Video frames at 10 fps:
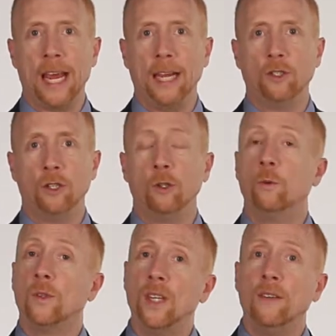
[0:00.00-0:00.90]
agent who
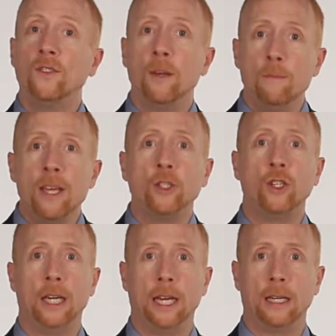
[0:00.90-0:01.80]
receives
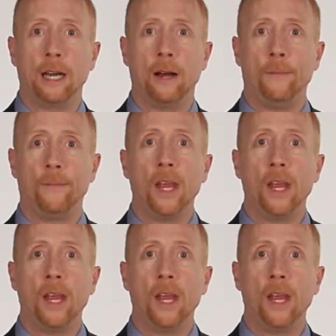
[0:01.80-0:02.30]
commission income.